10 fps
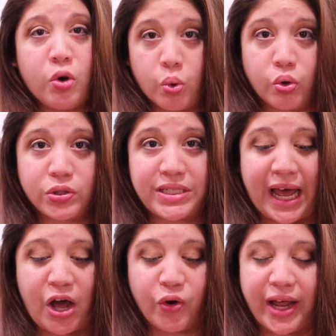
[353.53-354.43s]
cool
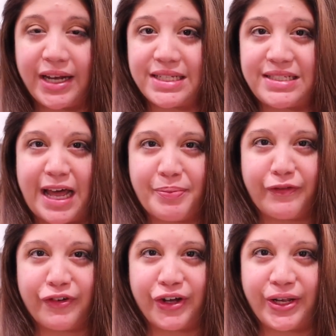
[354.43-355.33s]
down and set
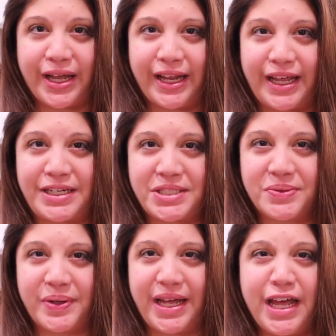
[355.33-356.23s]
before you cut
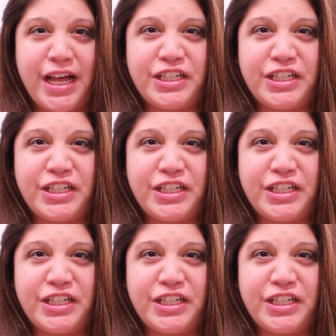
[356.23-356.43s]
into it.